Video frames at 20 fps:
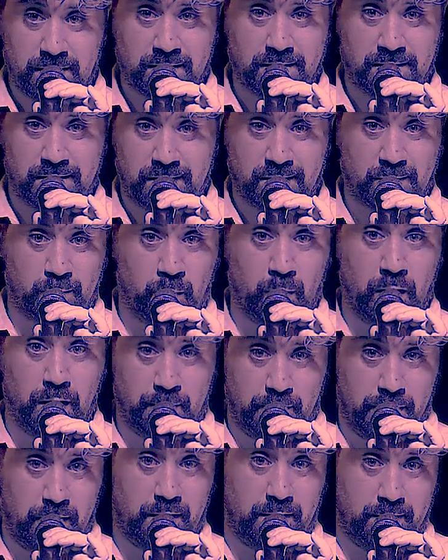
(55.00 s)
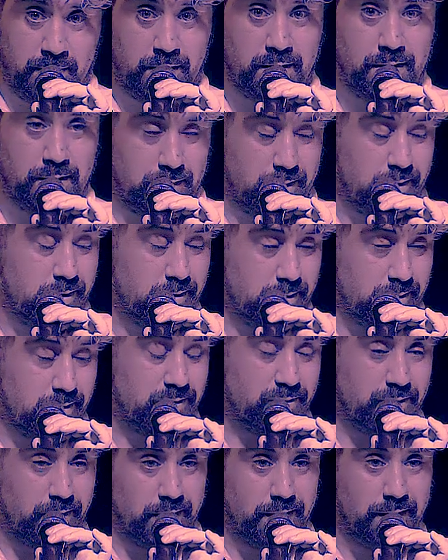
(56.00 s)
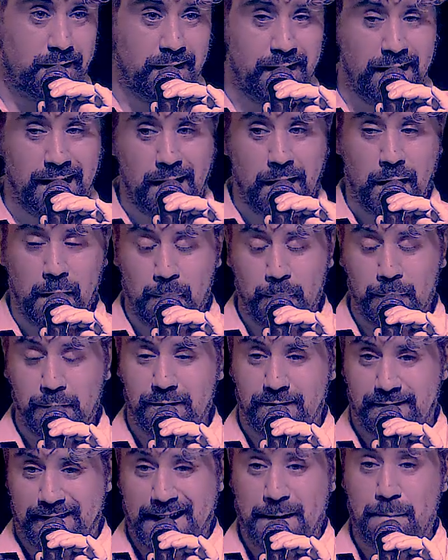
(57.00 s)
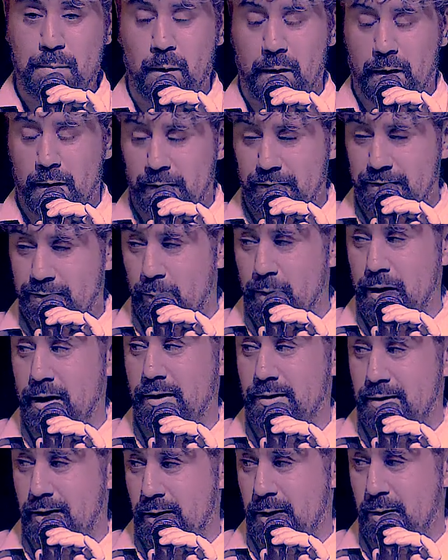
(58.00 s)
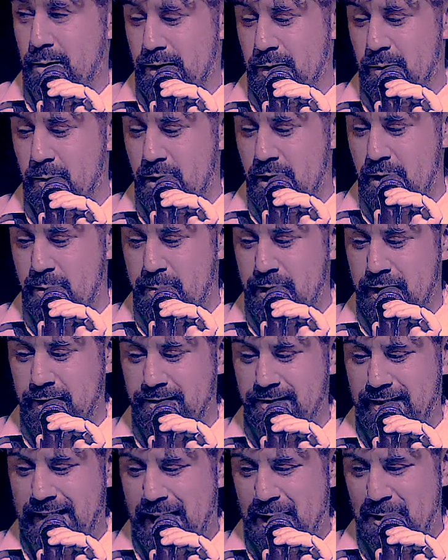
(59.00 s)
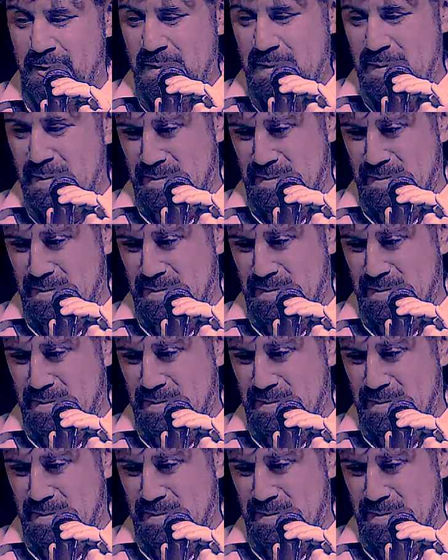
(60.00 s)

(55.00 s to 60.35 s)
you go. That's one part of that. Uh, fucking, it was deep when I was 22. I don't know what it means now.